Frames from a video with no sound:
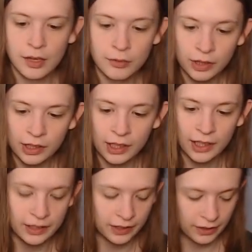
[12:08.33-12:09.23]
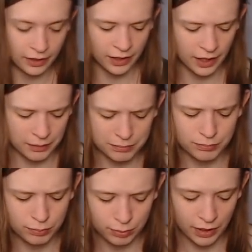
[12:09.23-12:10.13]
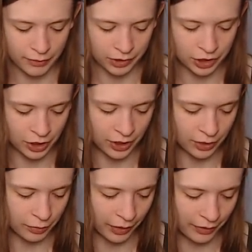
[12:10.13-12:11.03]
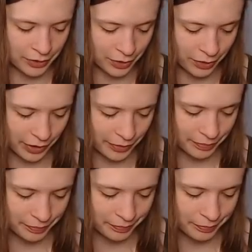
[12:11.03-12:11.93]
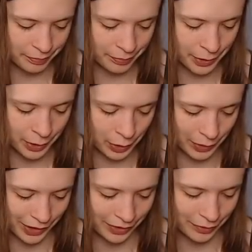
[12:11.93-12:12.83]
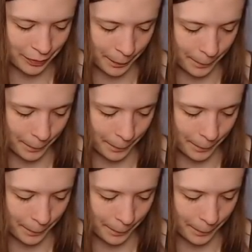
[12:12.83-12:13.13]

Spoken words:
Yeah, Rugged Highland. Yeah, I'm definitely sure I did one of those already. But oh well.